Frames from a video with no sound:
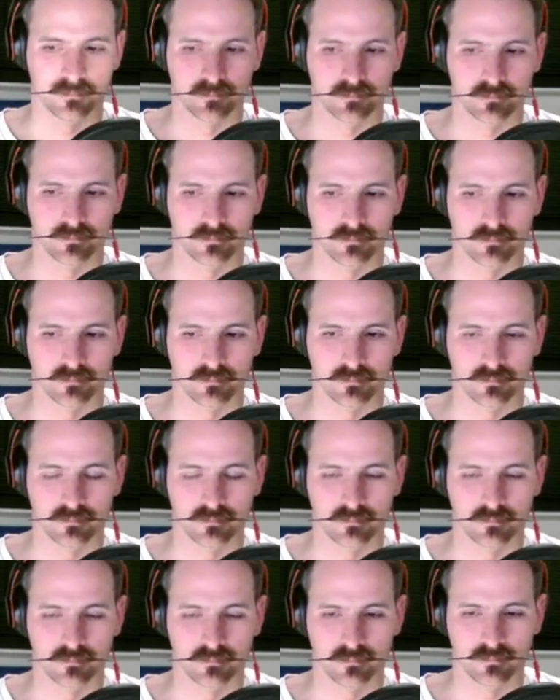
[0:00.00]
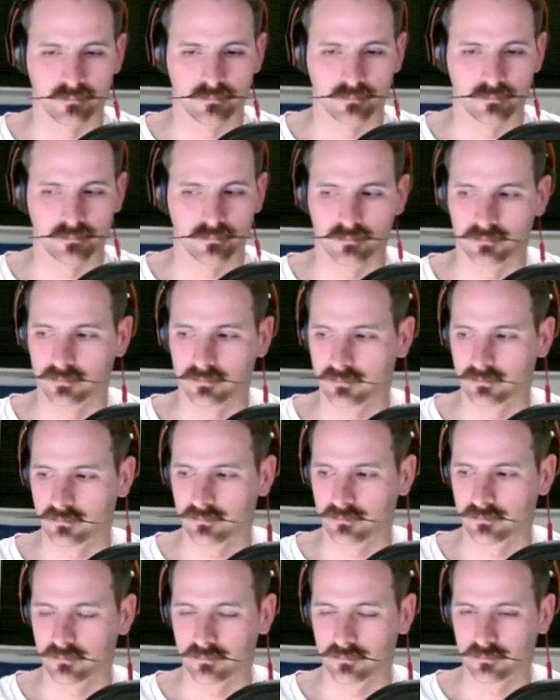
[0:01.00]

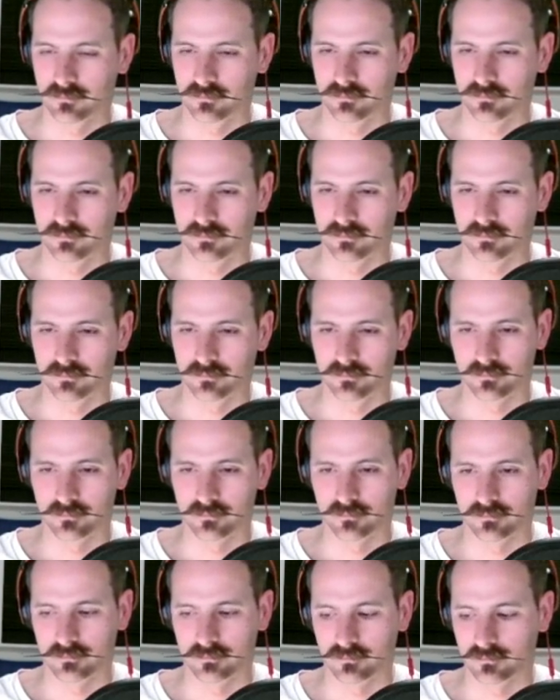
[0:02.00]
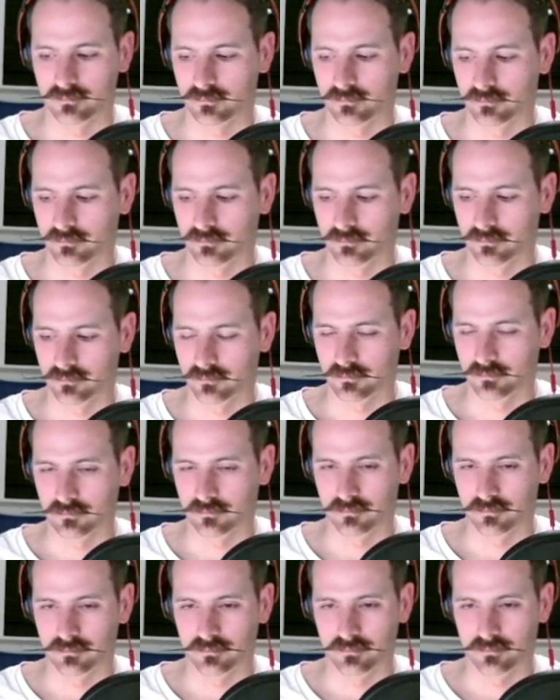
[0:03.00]

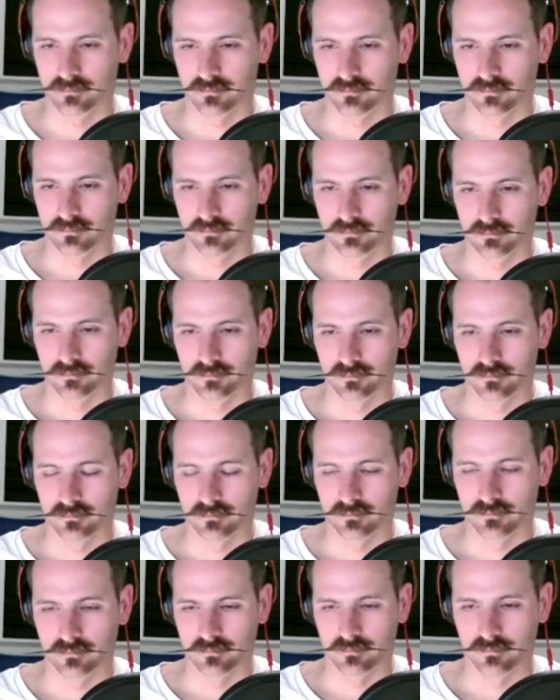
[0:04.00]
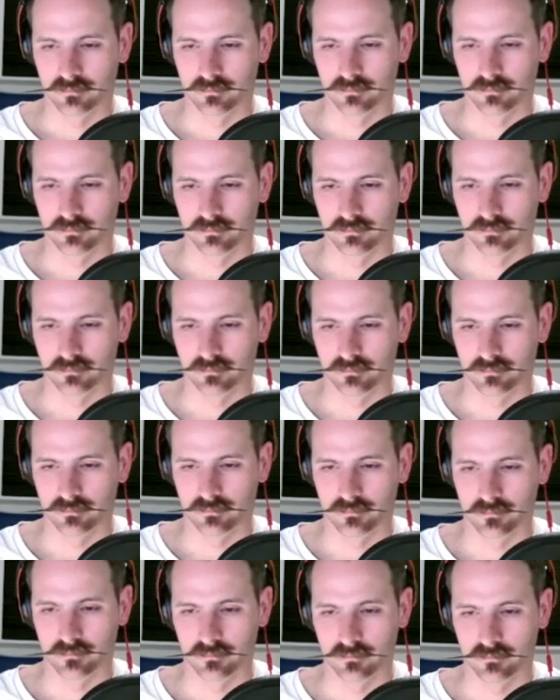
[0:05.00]

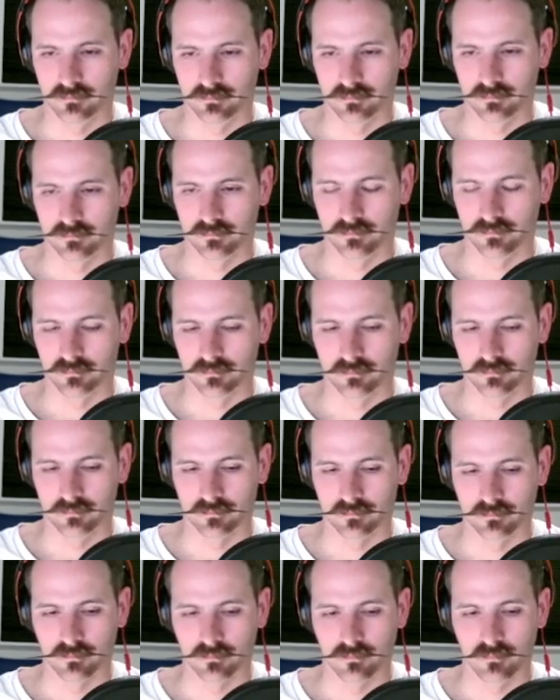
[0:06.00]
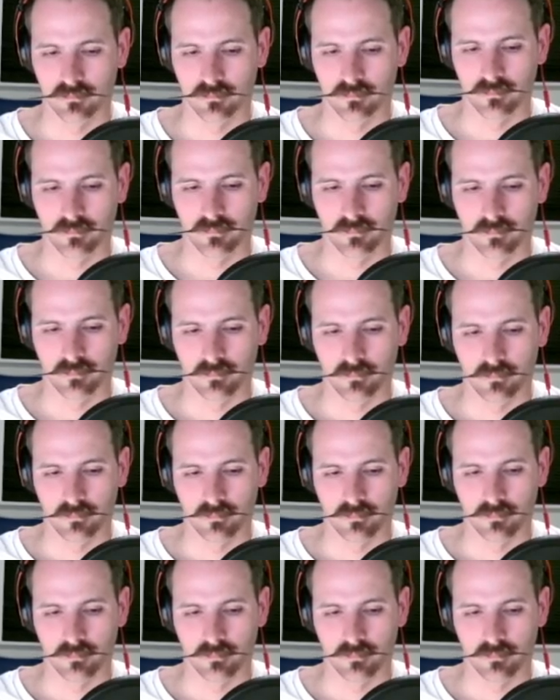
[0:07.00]
No words are spoken by the person on screen.